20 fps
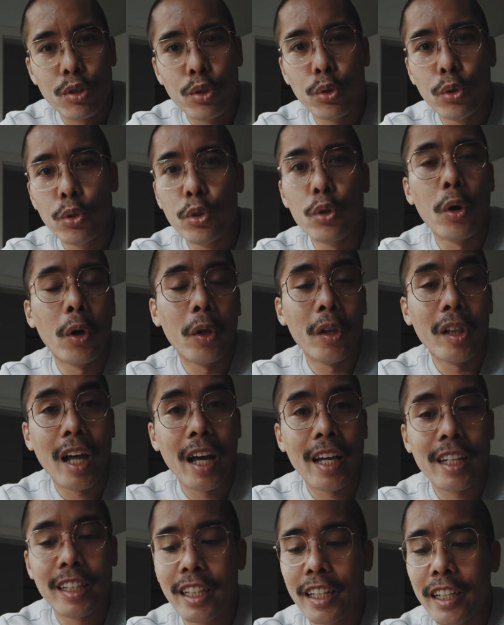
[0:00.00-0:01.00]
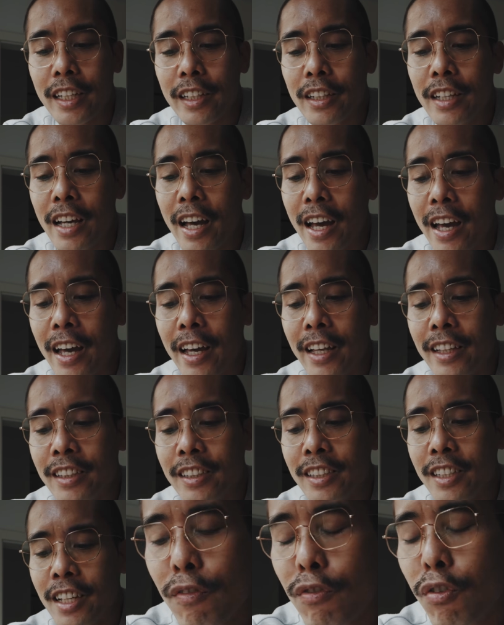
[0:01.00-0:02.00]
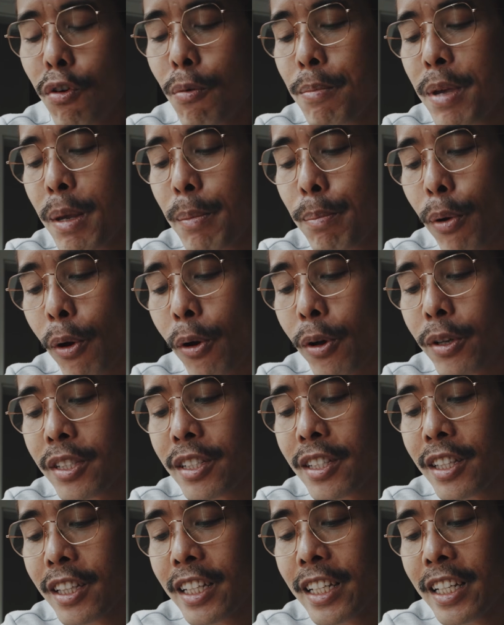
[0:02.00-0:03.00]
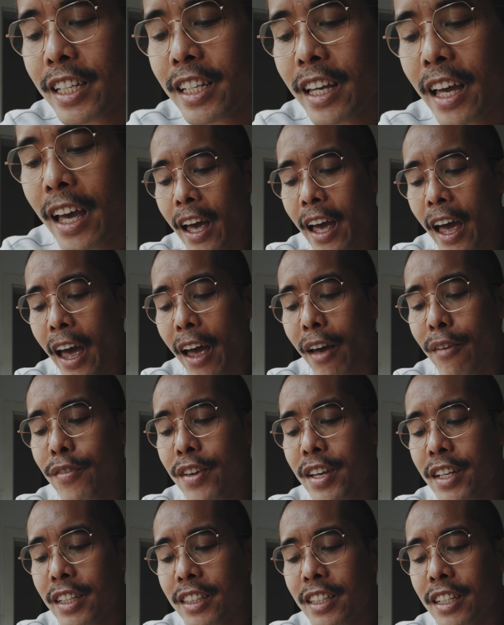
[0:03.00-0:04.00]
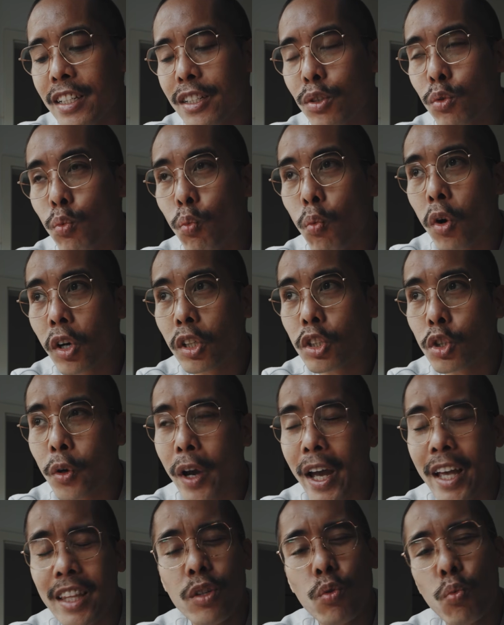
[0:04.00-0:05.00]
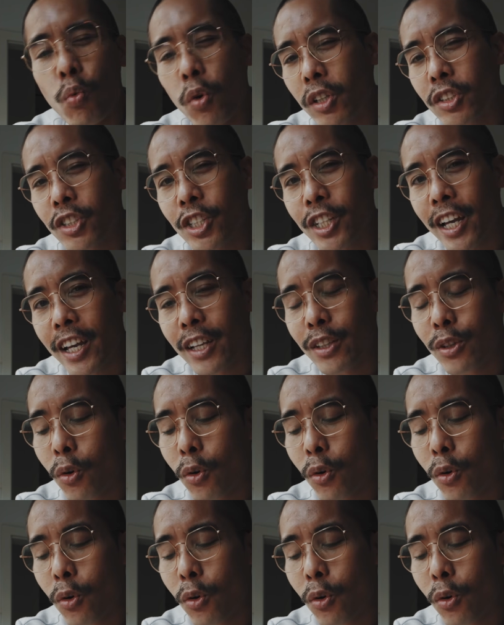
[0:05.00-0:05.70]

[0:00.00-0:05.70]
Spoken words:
to your liking, and for me personally, having this watch or any watch at